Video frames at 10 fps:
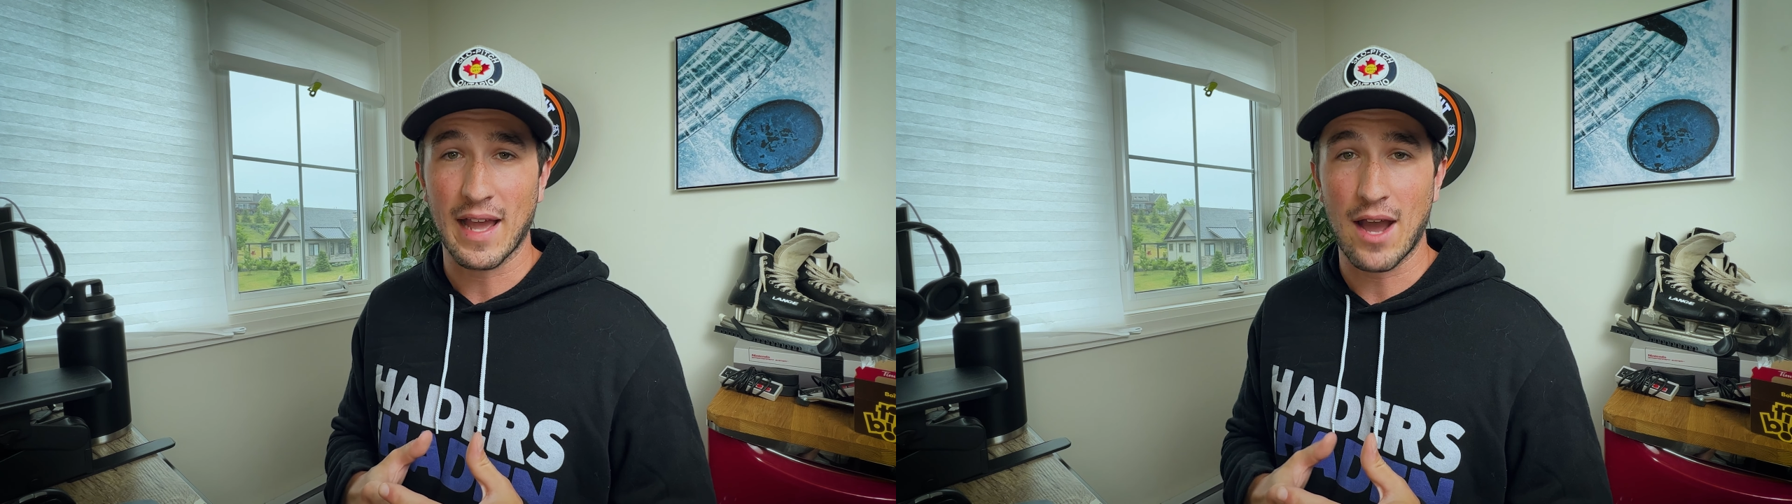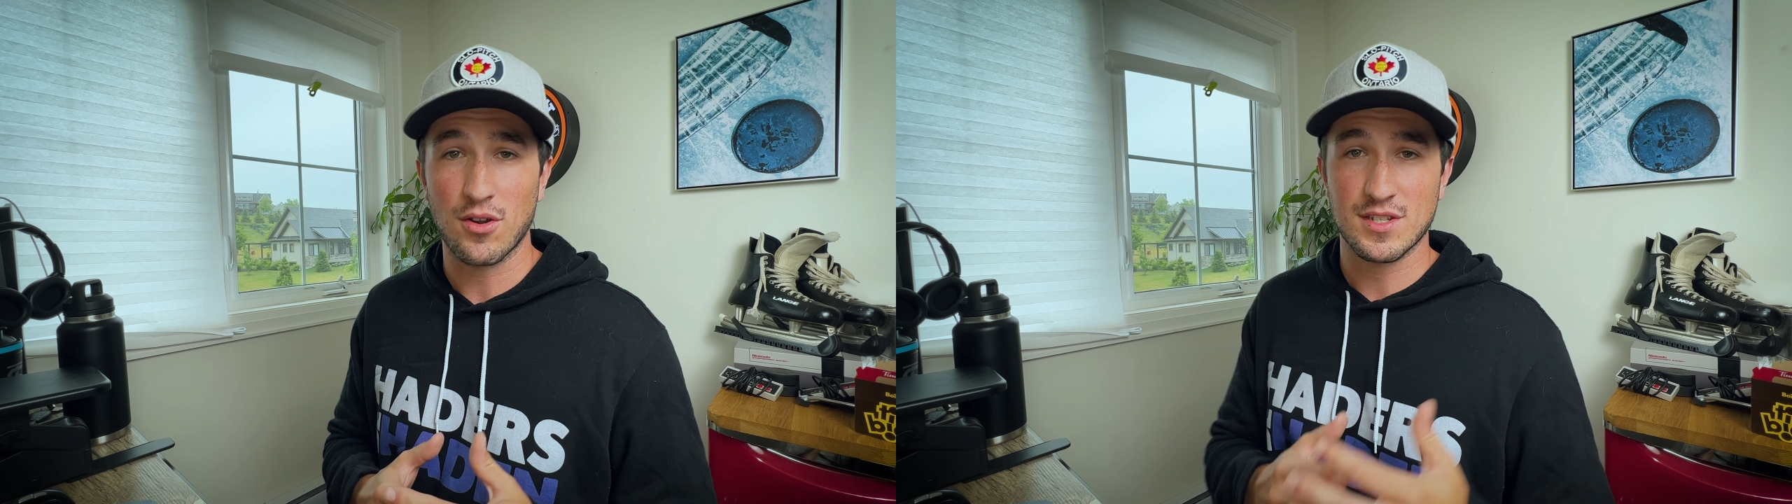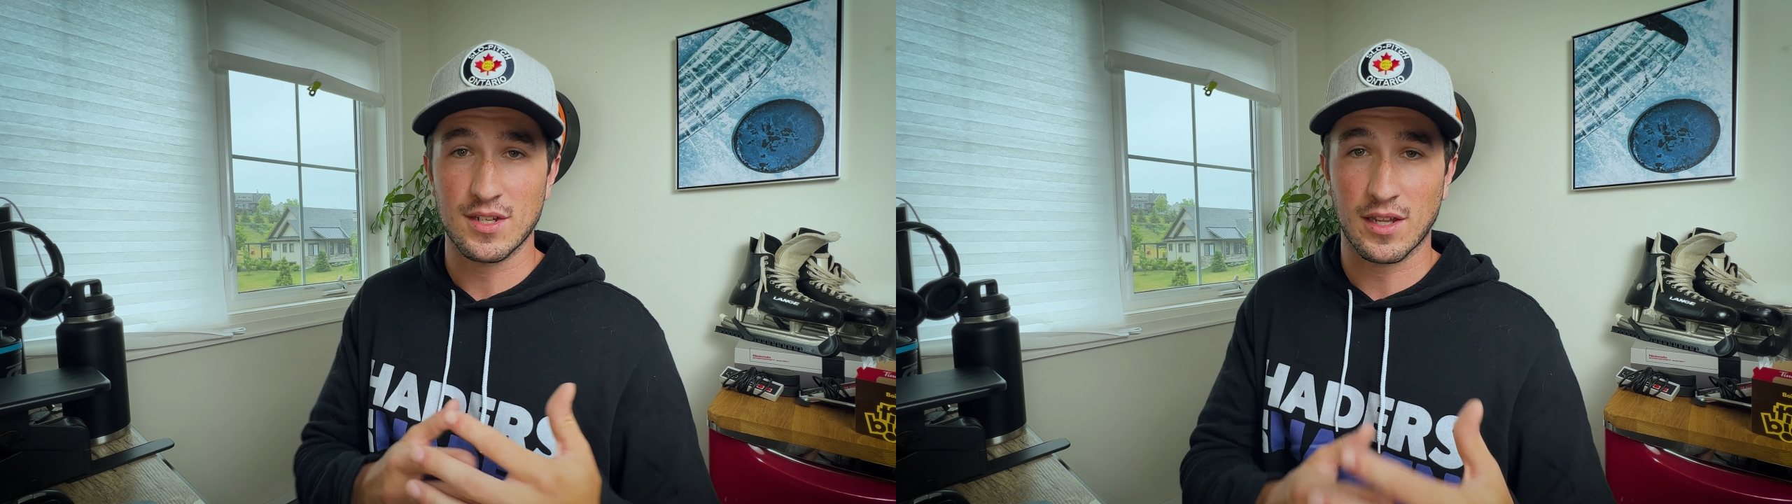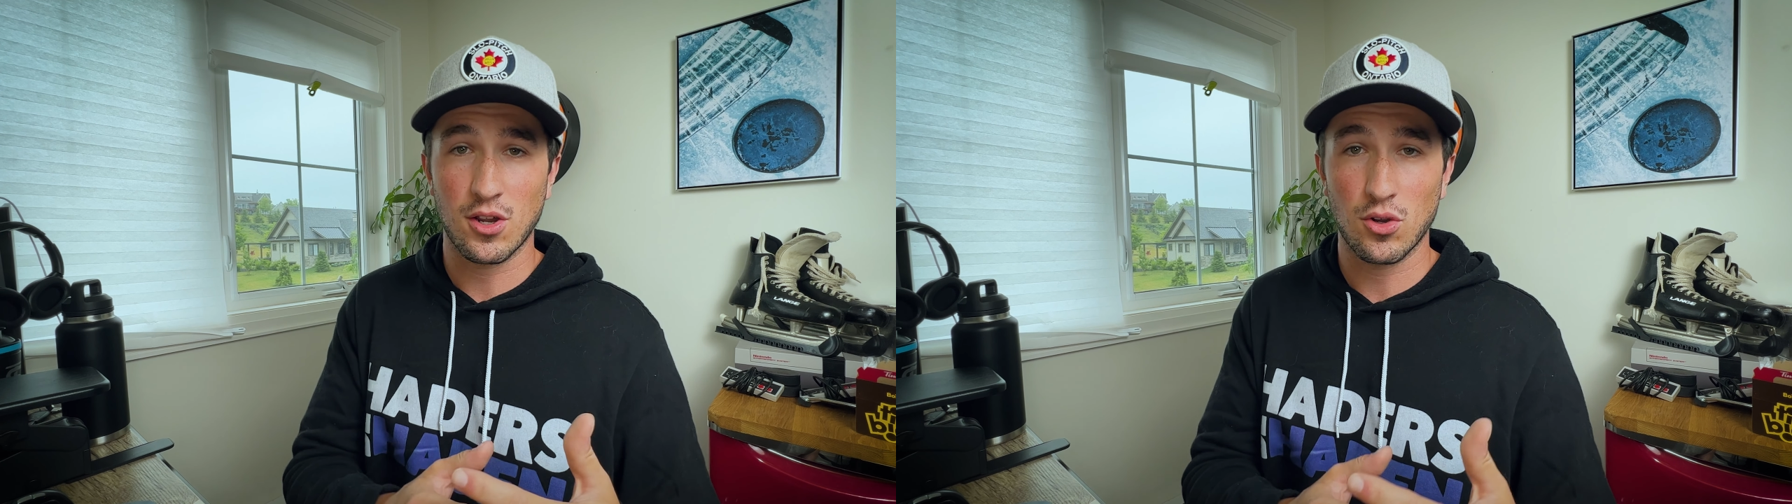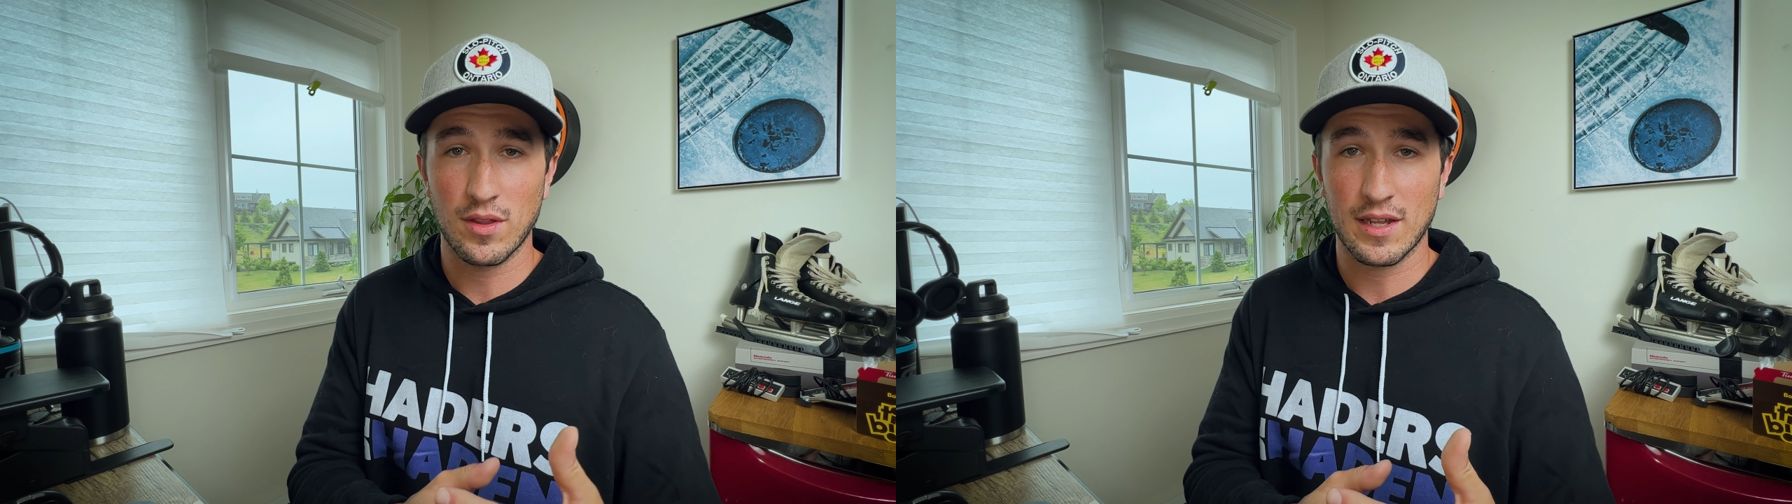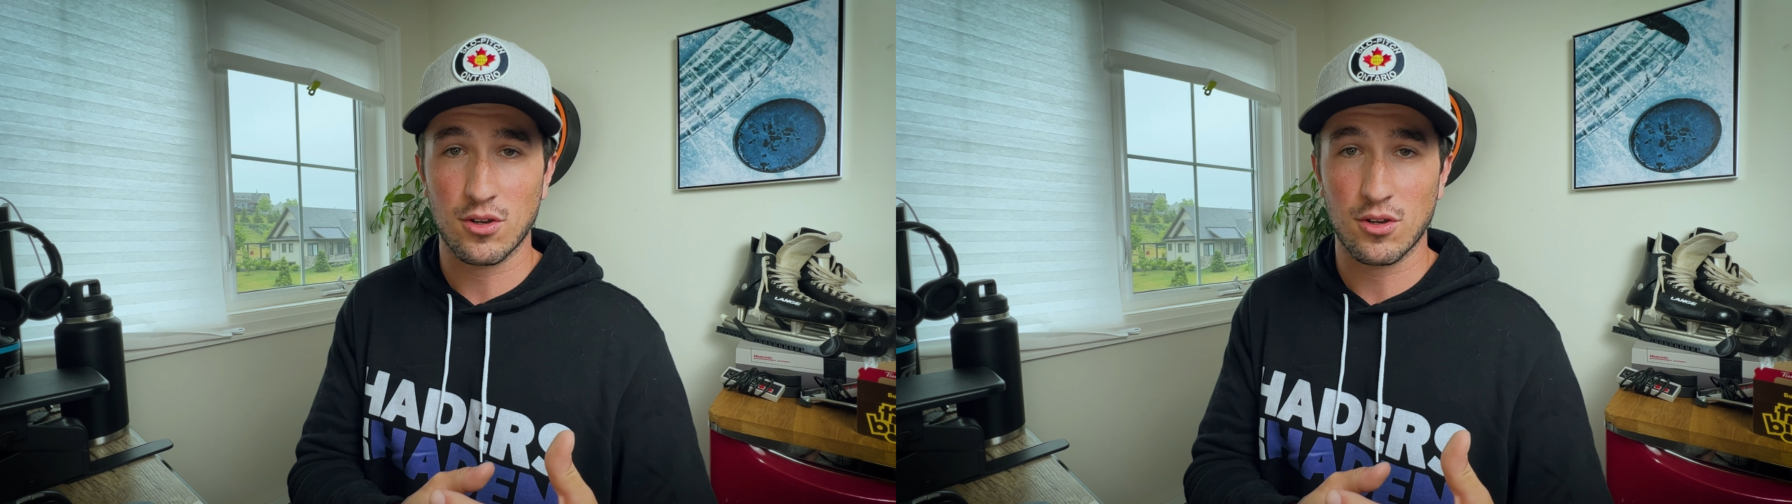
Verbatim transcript: how to securely